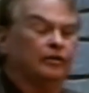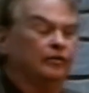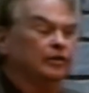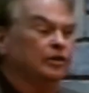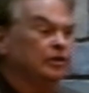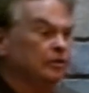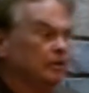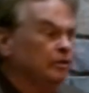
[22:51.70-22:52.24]
the
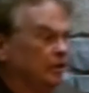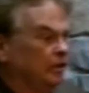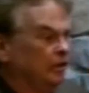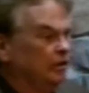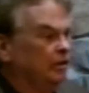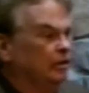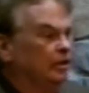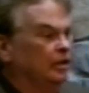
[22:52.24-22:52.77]

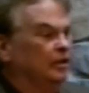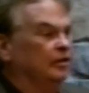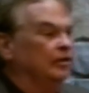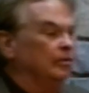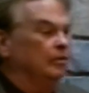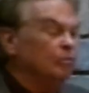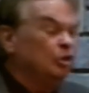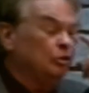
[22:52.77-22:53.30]
unity
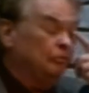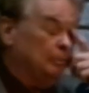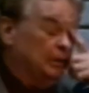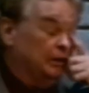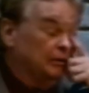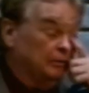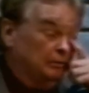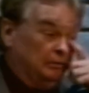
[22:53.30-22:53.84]

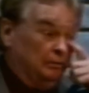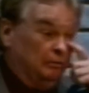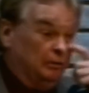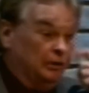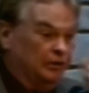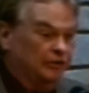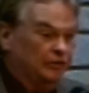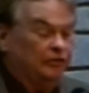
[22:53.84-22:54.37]
movement
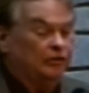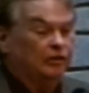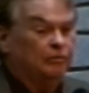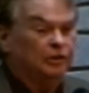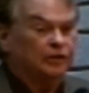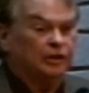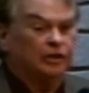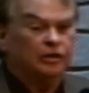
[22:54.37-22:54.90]
was
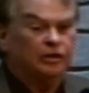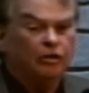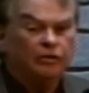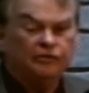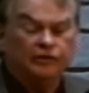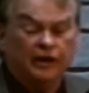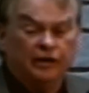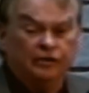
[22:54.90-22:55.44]
with our
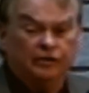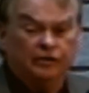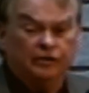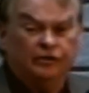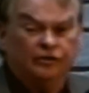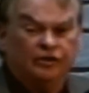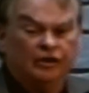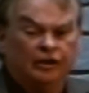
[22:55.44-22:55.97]
co-founders,
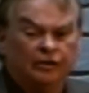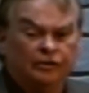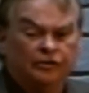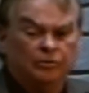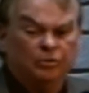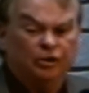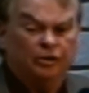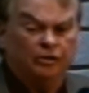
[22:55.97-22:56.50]
Charles and
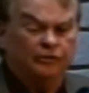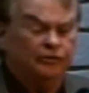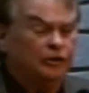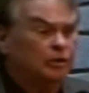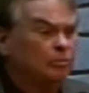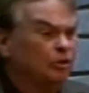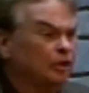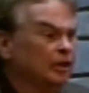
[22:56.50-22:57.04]
Myrtle
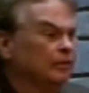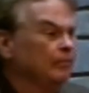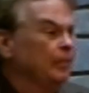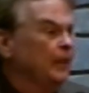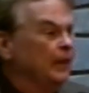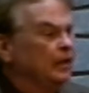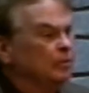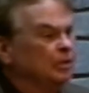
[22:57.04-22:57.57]
Fillmore.
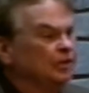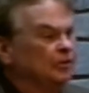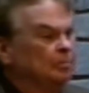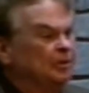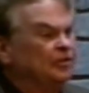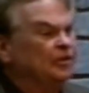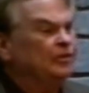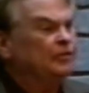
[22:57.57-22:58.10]
But
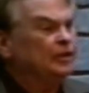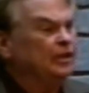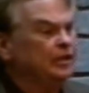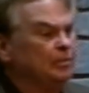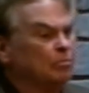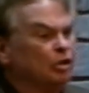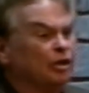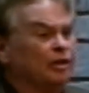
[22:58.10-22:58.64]
specifically
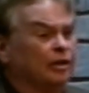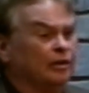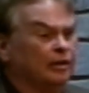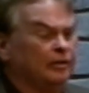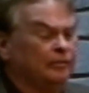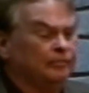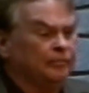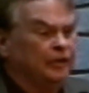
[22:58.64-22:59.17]

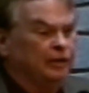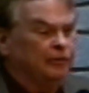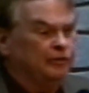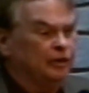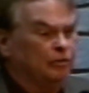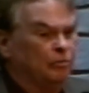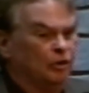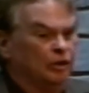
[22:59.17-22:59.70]
Myrtle
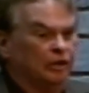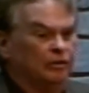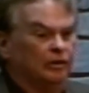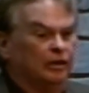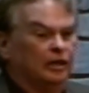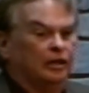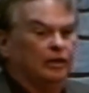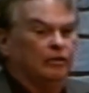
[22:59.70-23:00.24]
Fillmore
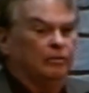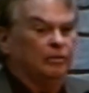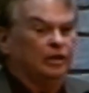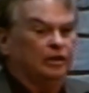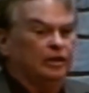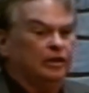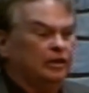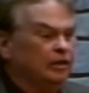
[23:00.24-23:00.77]

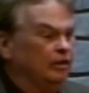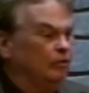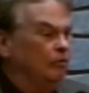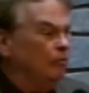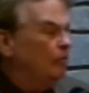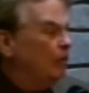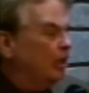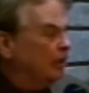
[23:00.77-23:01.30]
really
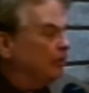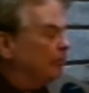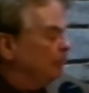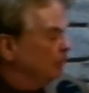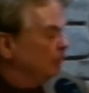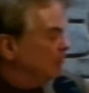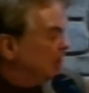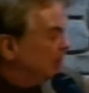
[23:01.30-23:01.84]
walked
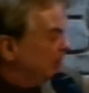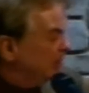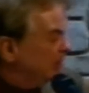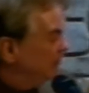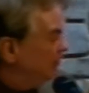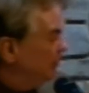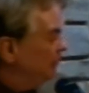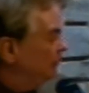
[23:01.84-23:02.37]
through many
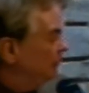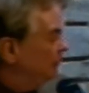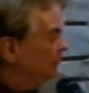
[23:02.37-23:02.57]
of these